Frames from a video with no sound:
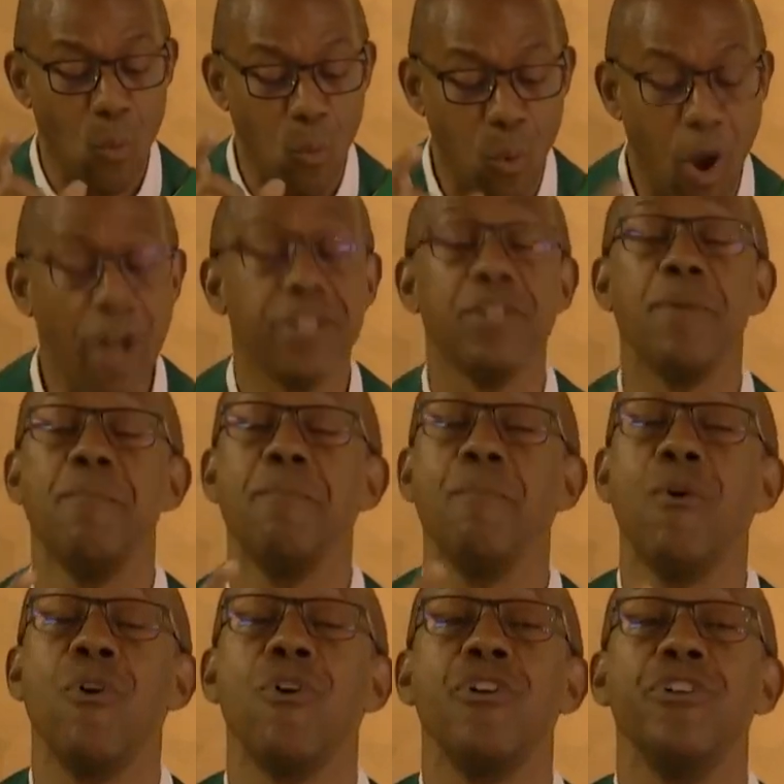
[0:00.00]
What
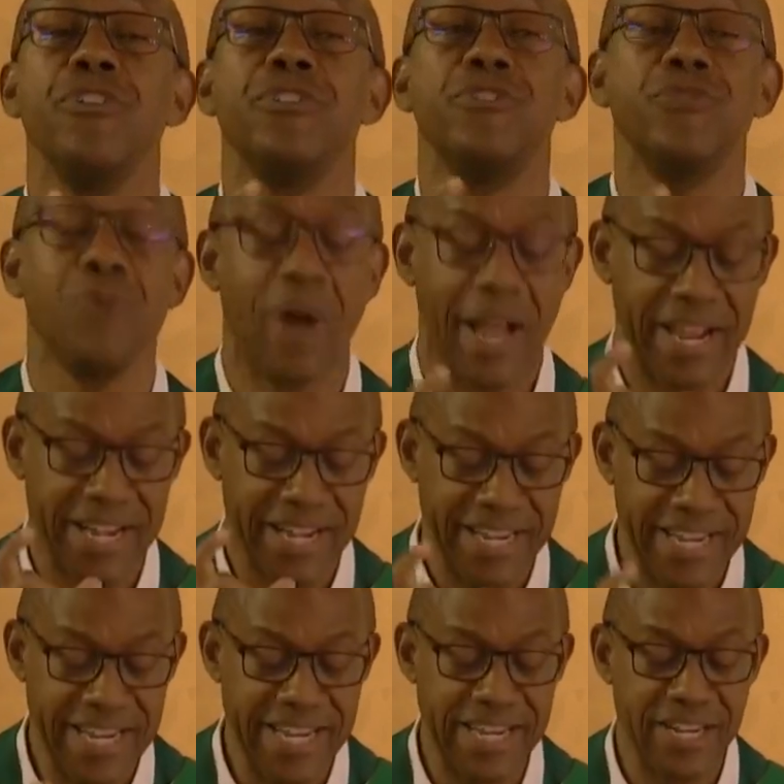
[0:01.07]
more do I
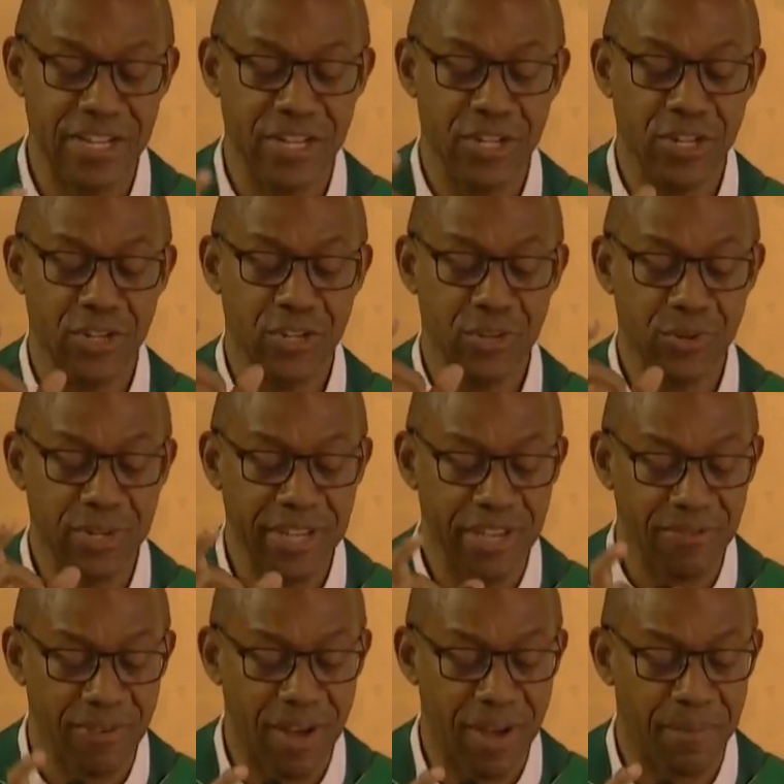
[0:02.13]
need to
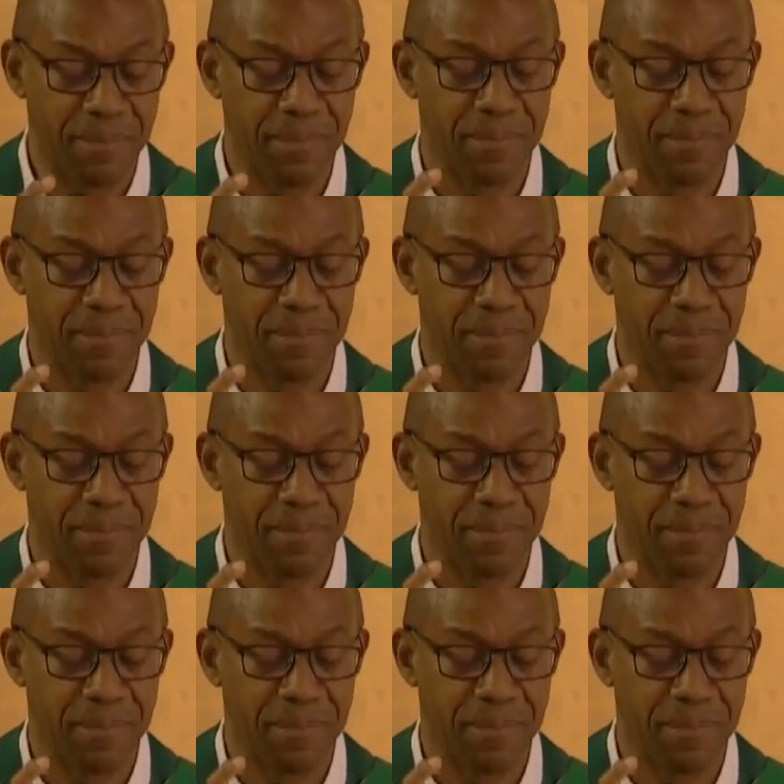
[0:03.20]
give up?